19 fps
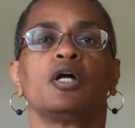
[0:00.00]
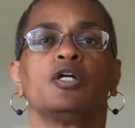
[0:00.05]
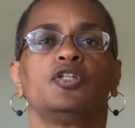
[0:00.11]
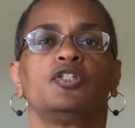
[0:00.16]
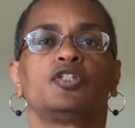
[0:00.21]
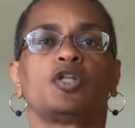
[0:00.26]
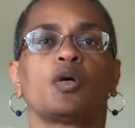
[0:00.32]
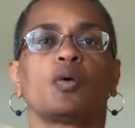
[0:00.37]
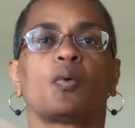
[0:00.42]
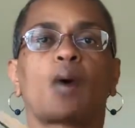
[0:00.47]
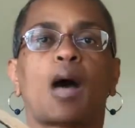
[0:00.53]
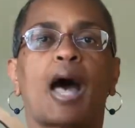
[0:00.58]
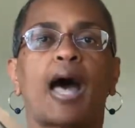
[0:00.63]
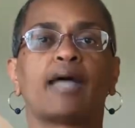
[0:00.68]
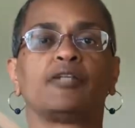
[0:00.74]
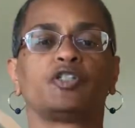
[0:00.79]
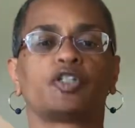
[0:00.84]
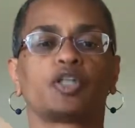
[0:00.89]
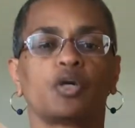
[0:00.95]
So
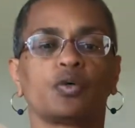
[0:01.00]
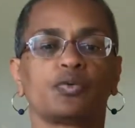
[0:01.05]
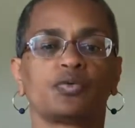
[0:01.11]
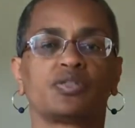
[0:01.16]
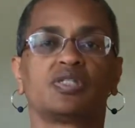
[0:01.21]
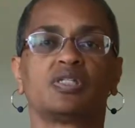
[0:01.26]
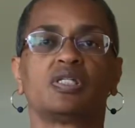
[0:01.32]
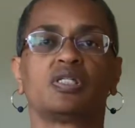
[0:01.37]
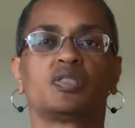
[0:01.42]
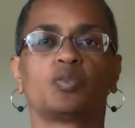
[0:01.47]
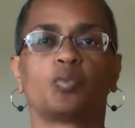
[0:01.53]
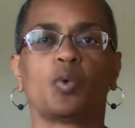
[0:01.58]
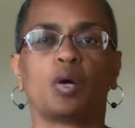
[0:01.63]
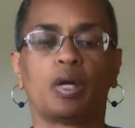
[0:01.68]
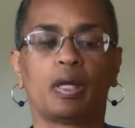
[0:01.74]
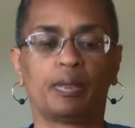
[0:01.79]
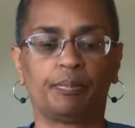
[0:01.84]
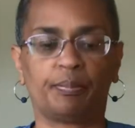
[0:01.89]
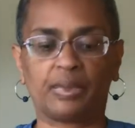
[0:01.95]
I chose this
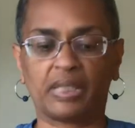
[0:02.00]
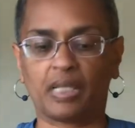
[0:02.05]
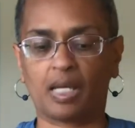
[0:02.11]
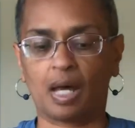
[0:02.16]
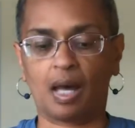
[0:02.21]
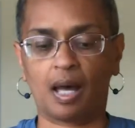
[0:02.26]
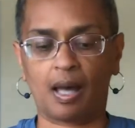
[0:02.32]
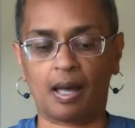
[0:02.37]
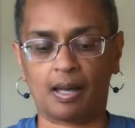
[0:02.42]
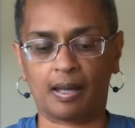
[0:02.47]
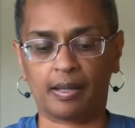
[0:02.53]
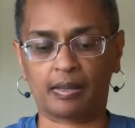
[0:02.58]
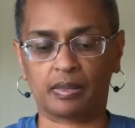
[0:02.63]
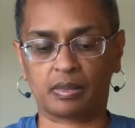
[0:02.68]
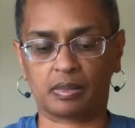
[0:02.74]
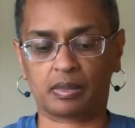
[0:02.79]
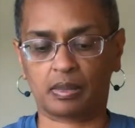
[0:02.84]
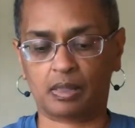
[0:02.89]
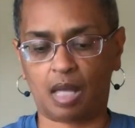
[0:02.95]
one
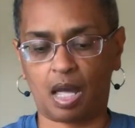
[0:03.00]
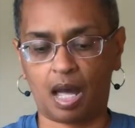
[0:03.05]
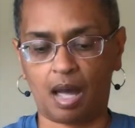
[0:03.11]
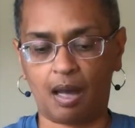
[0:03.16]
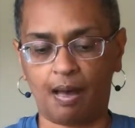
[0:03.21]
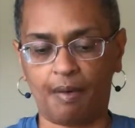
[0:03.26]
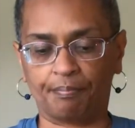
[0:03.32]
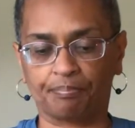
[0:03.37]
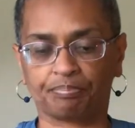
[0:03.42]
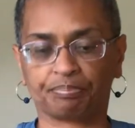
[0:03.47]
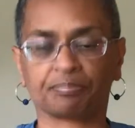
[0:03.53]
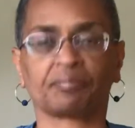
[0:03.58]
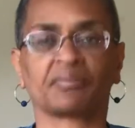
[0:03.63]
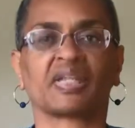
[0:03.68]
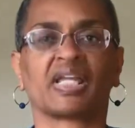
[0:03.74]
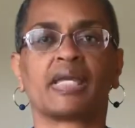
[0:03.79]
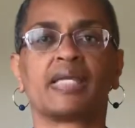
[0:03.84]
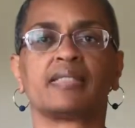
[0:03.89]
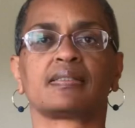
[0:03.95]
because
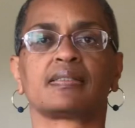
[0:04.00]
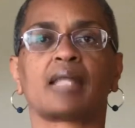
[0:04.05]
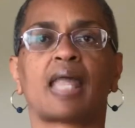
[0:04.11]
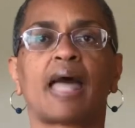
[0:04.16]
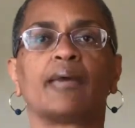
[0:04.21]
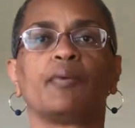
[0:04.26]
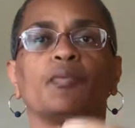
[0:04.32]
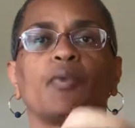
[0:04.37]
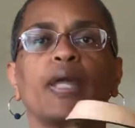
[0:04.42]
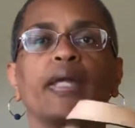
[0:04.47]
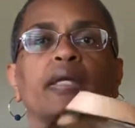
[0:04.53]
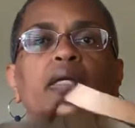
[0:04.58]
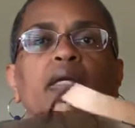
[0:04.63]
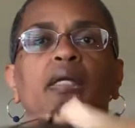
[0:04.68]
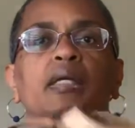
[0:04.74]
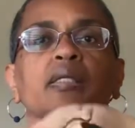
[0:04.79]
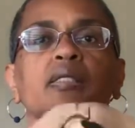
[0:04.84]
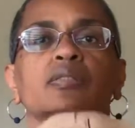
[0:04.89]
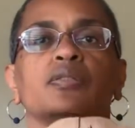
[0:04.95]
it's lightweight
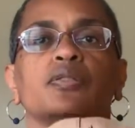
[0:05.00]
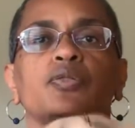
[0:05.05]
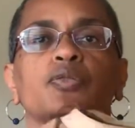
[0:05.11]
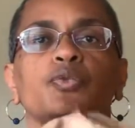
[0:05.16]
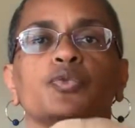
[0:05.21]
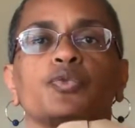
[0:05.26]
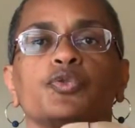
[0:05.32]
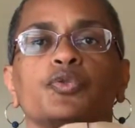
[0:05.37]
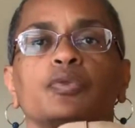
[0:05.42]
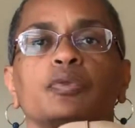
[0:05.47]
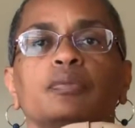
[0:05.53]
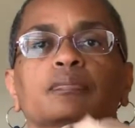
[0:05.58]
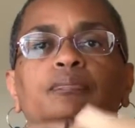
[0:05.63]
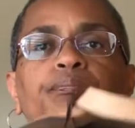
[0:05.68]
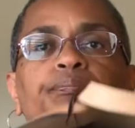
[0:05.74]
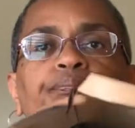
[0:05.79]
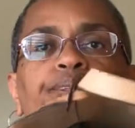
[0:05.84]
and it's a neutral.